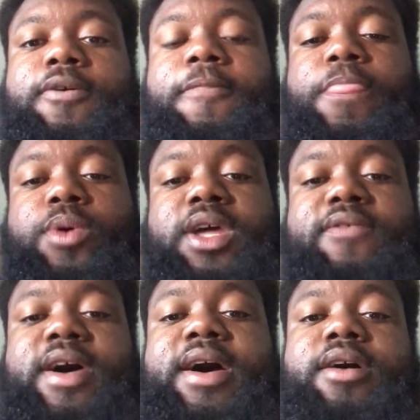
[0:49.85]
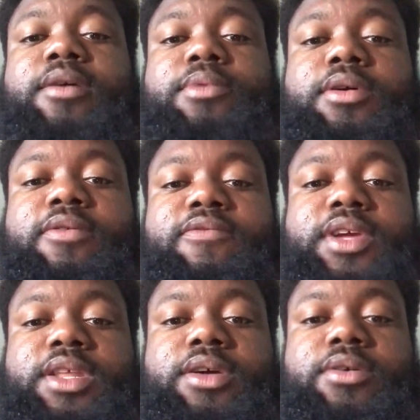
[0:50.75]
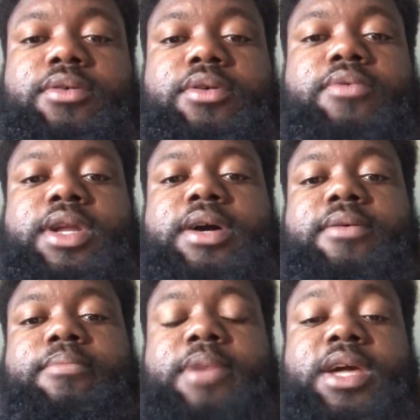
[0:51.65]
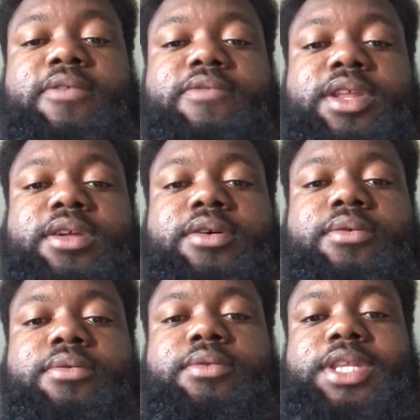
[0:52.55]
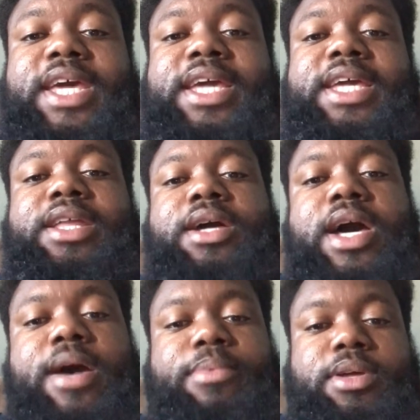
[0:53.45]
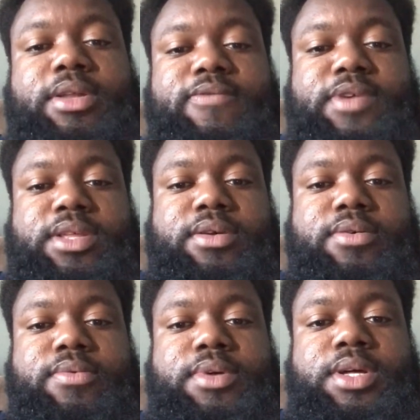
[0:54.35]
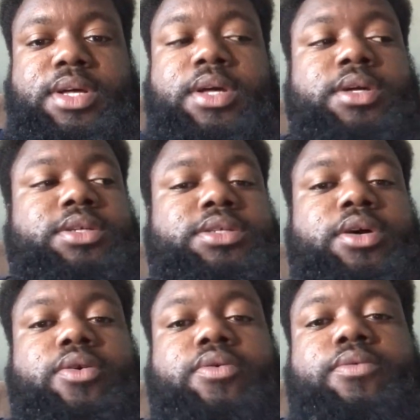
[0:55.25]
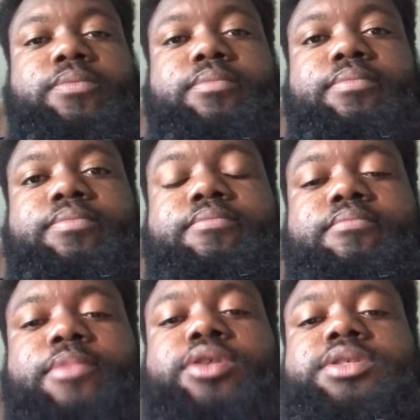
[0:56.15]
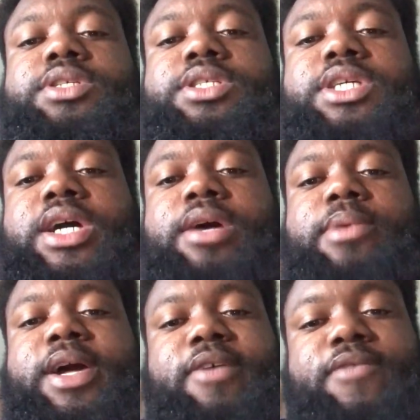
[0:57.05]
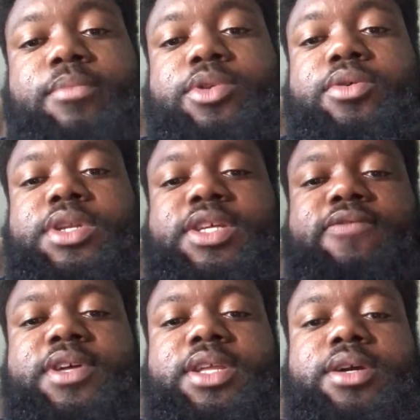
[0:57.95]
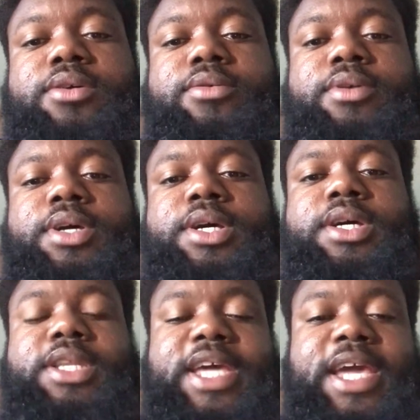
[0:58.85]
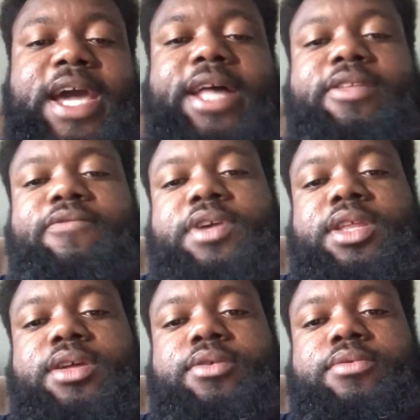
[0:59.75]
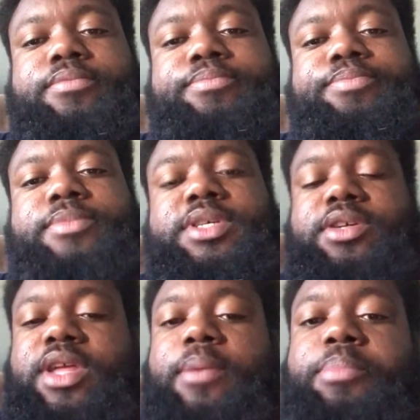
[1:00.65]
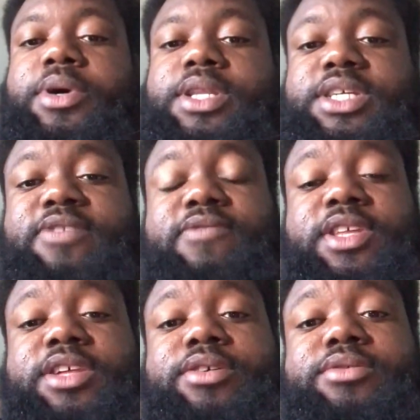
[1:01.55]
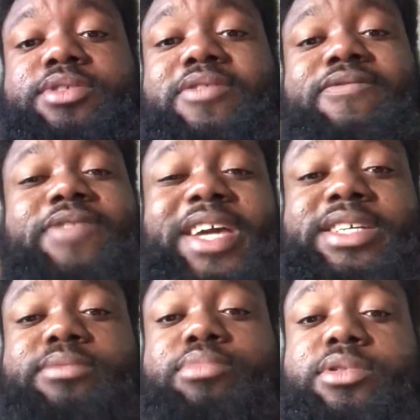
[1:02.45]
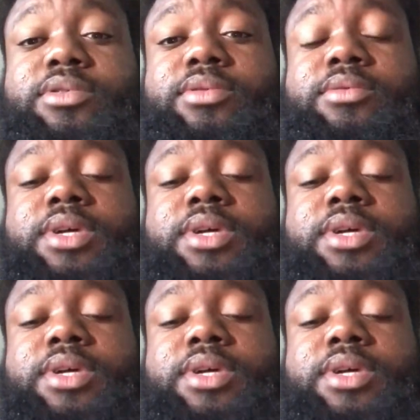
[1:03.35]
whenever I upload a video or when I make a video, they get a copy of the video. So most of the time, like if I'm doing this video, they got the video. So they putting these videos on Facebook